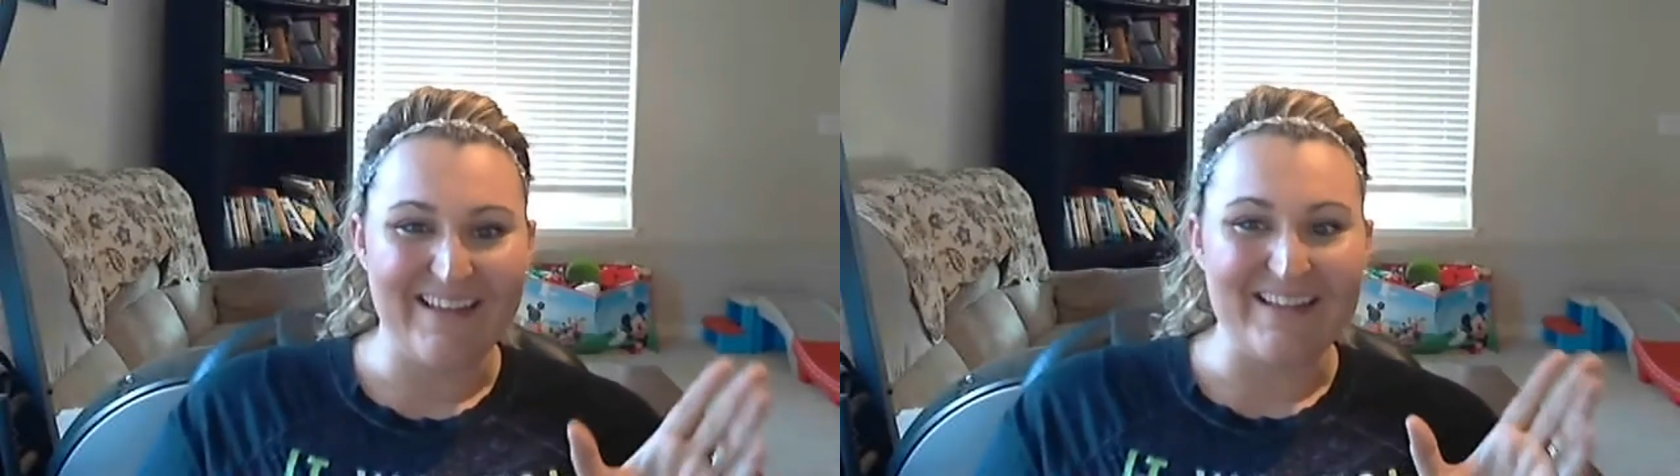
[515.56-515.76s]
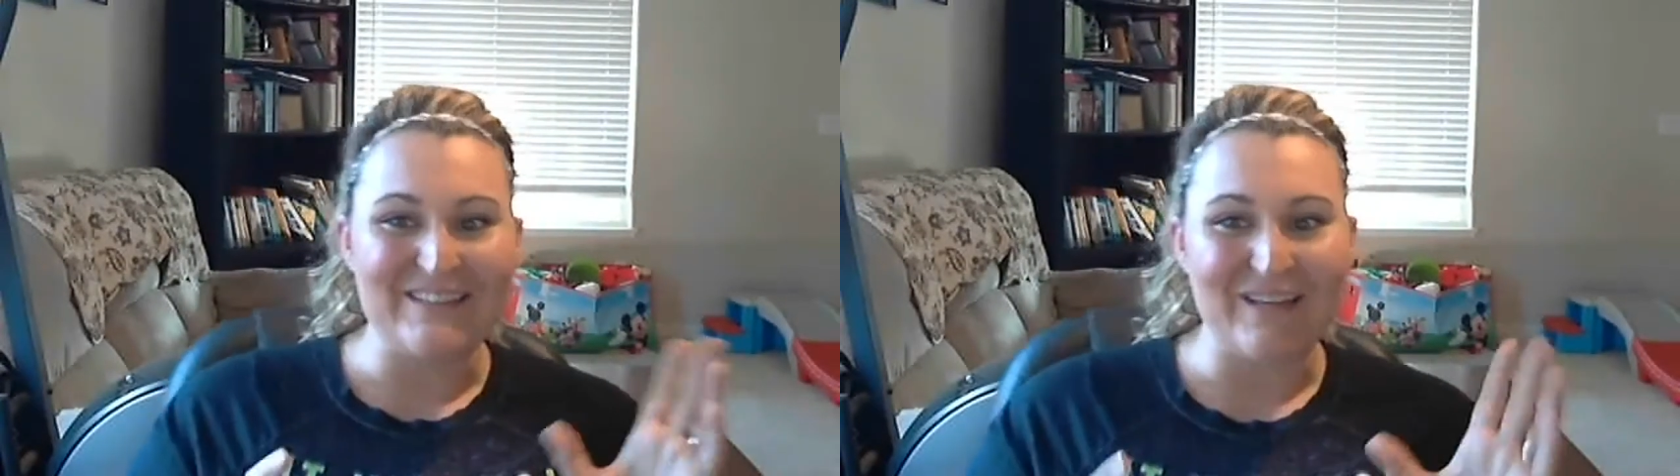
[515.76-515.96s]

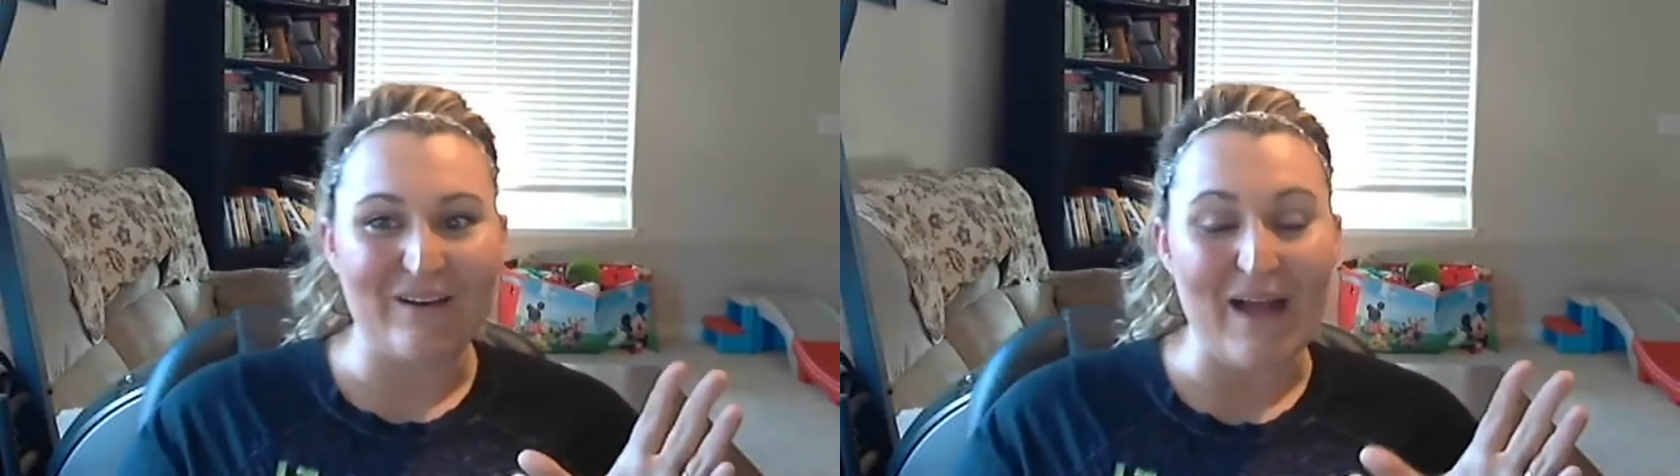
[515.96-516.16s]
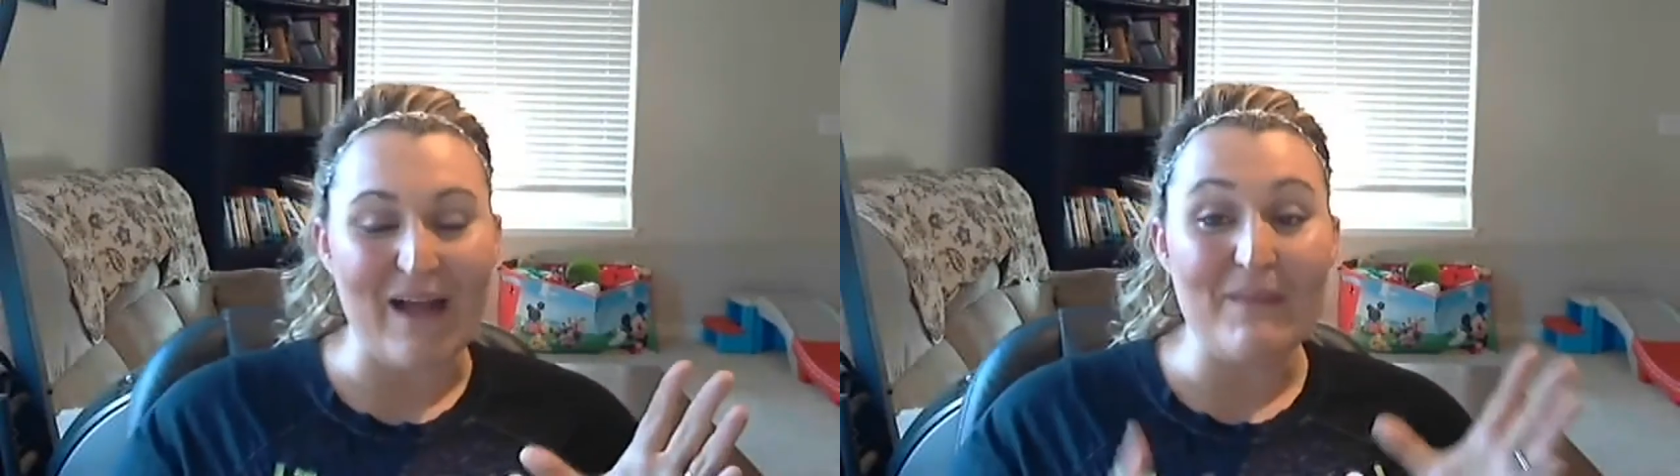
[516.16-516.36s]
So
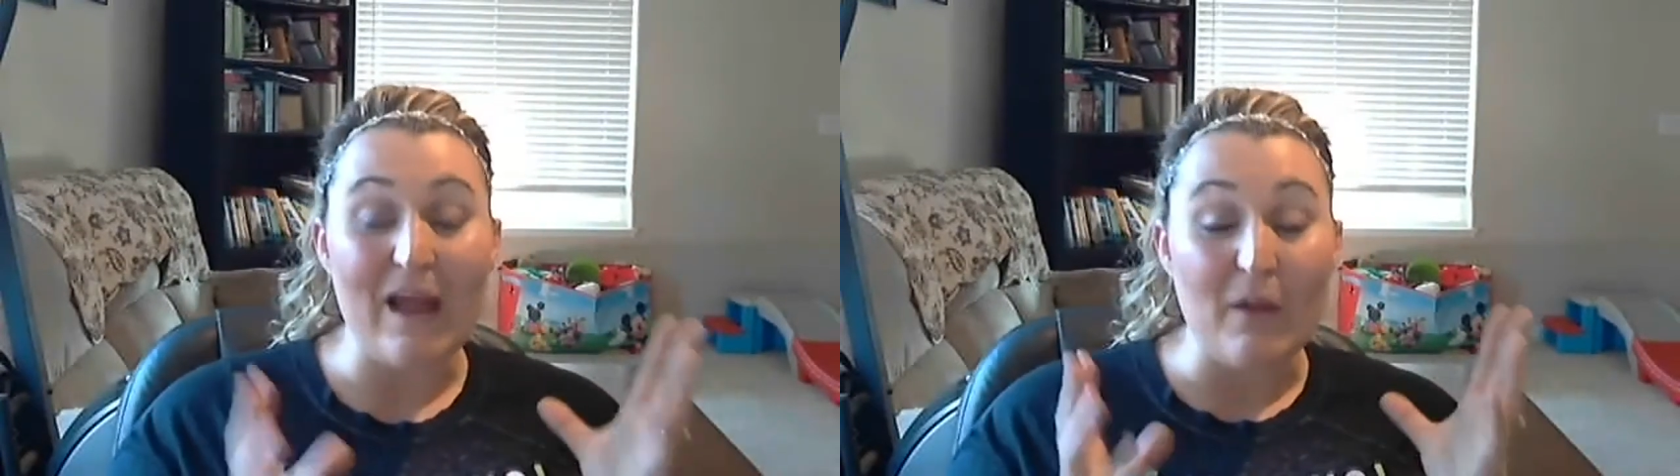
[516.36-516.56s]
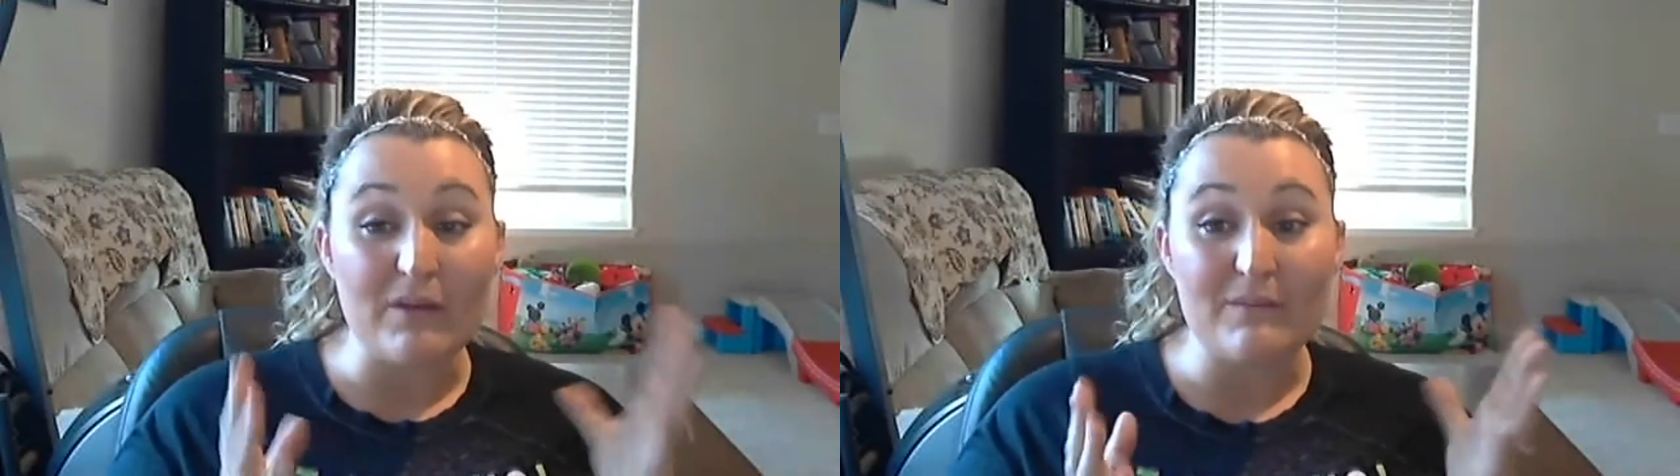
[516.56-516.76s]

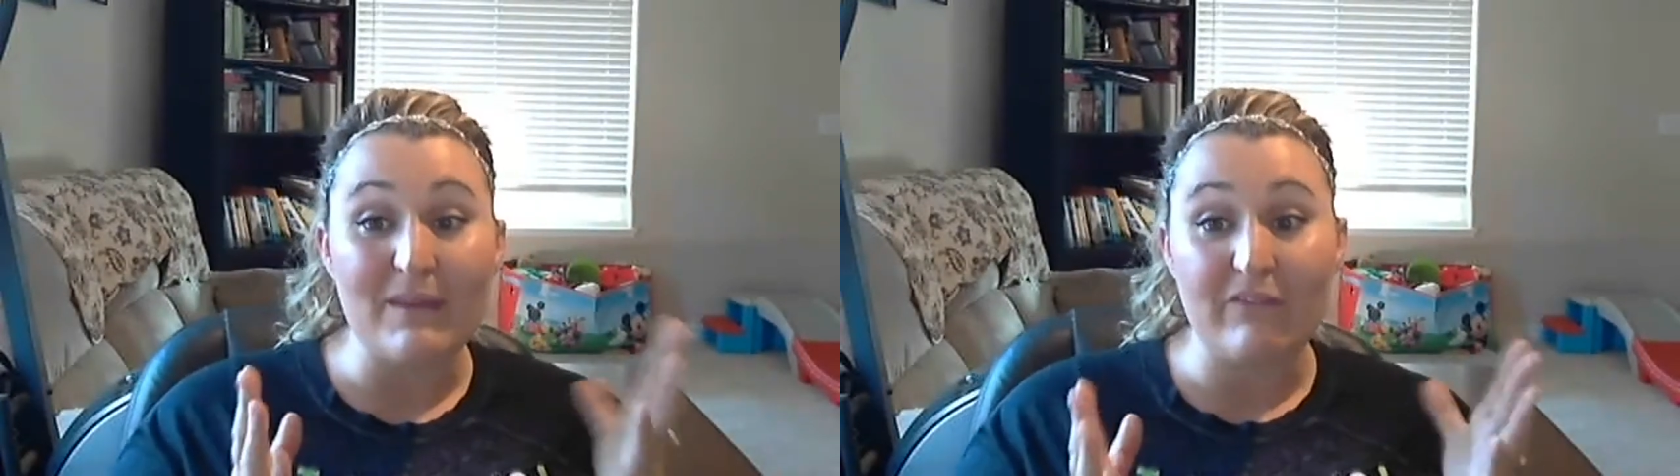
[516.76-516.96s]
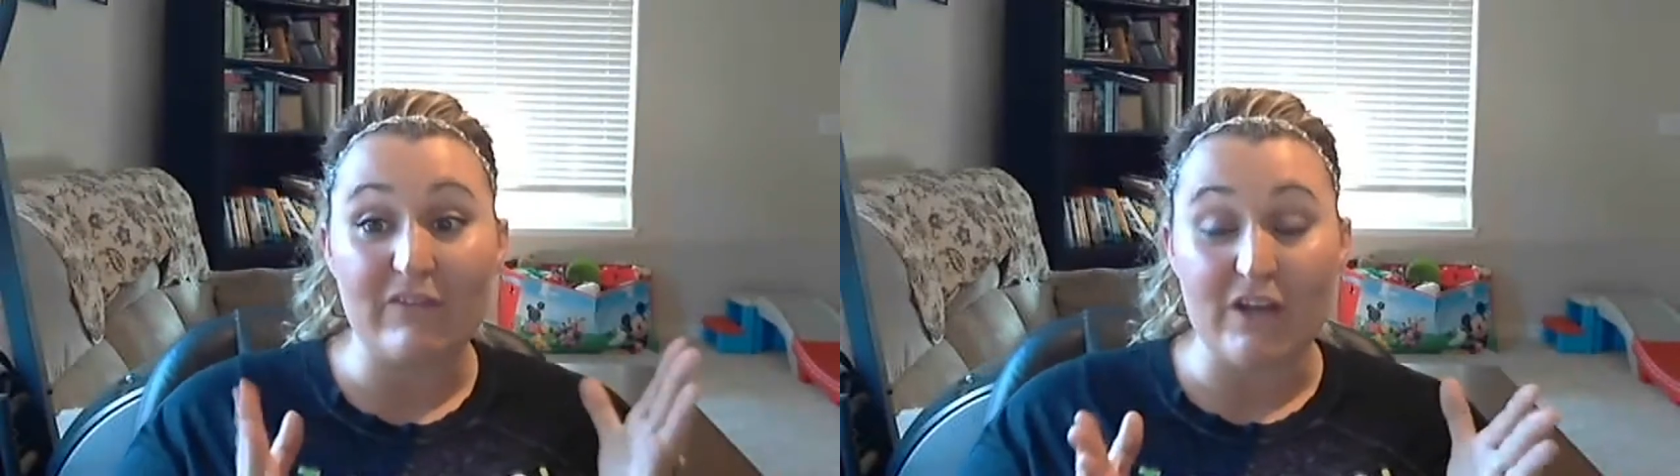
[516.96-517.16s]
I wanted to
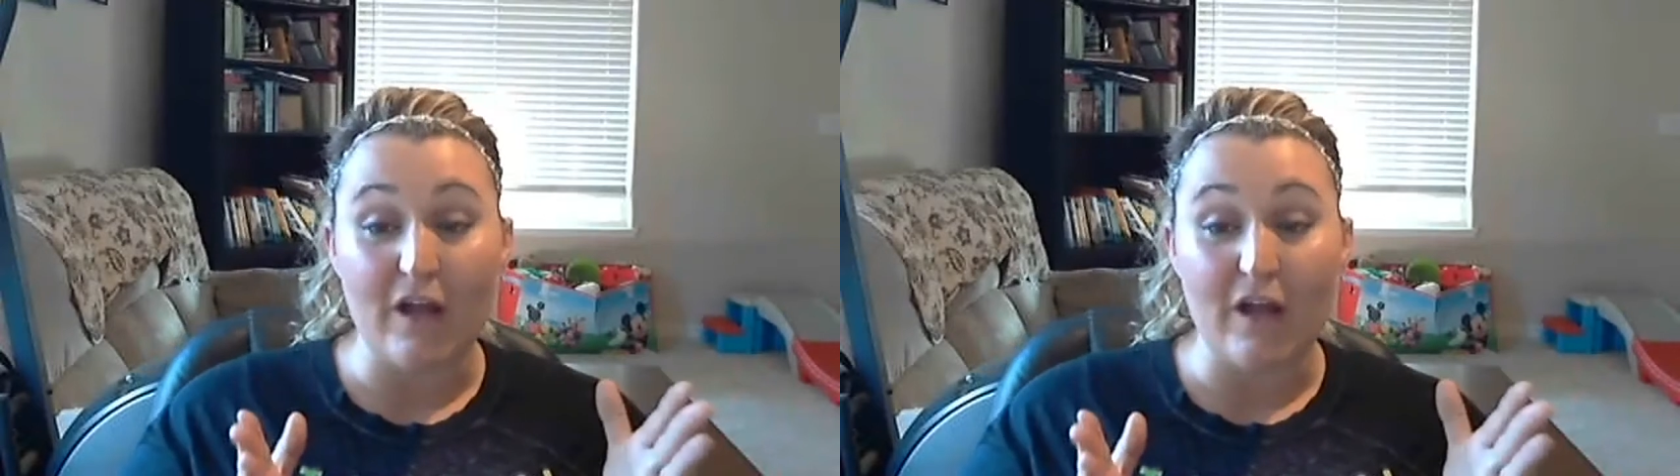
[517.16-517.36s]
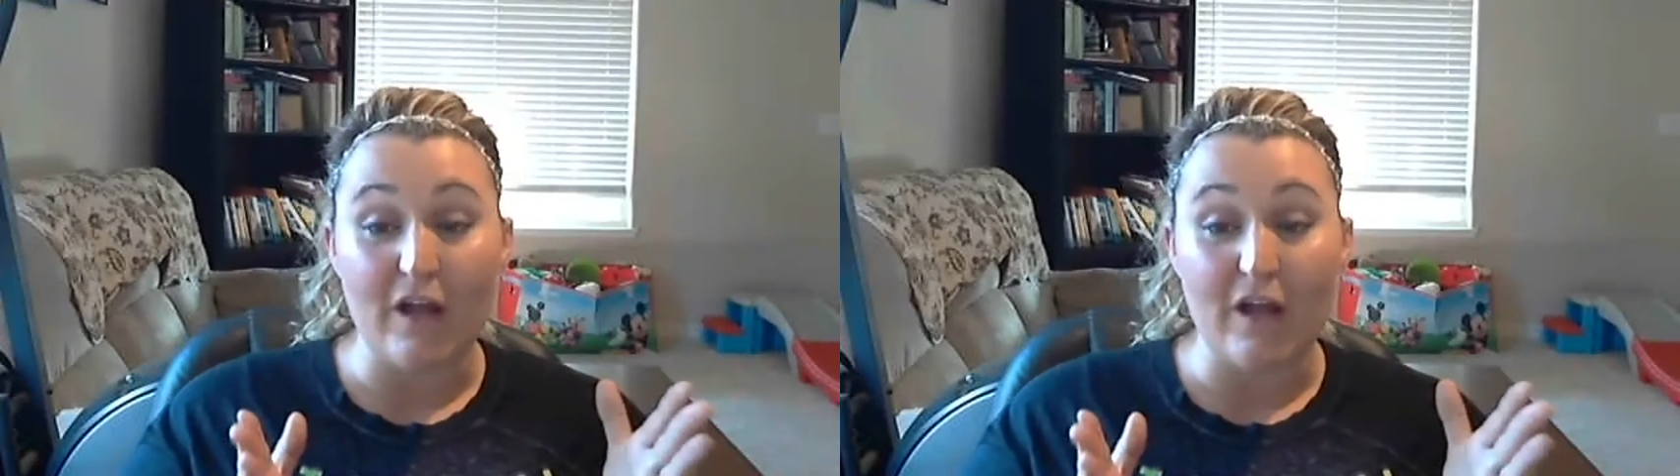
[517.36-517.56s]
make
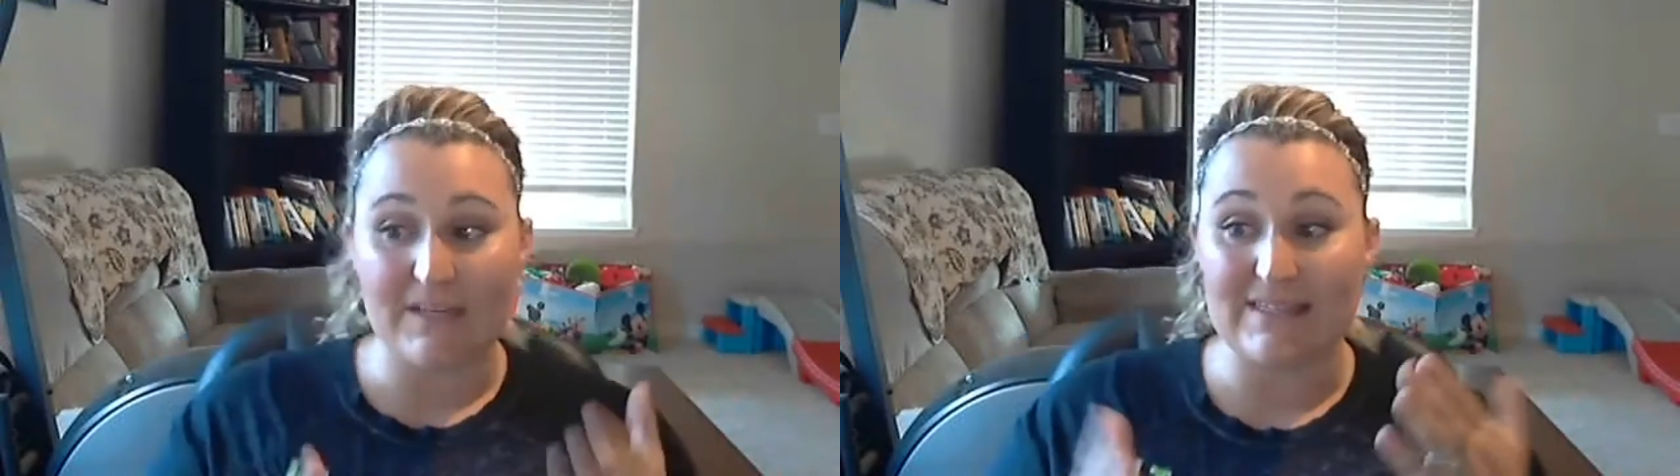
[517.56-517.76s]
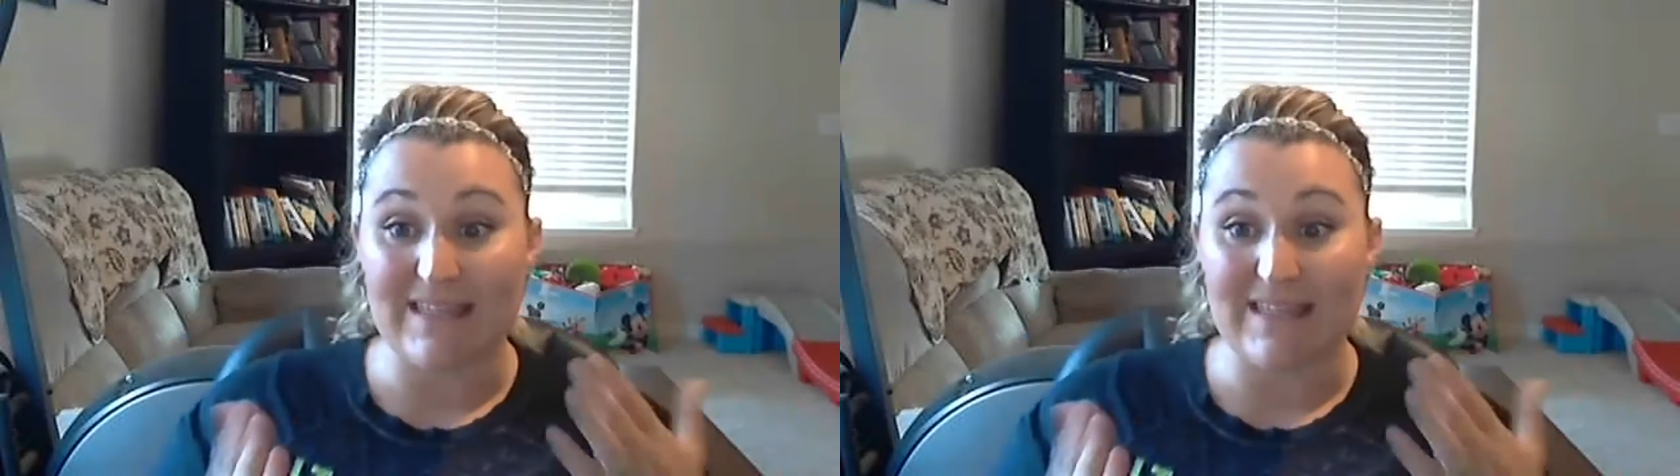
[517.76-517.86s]
$50 because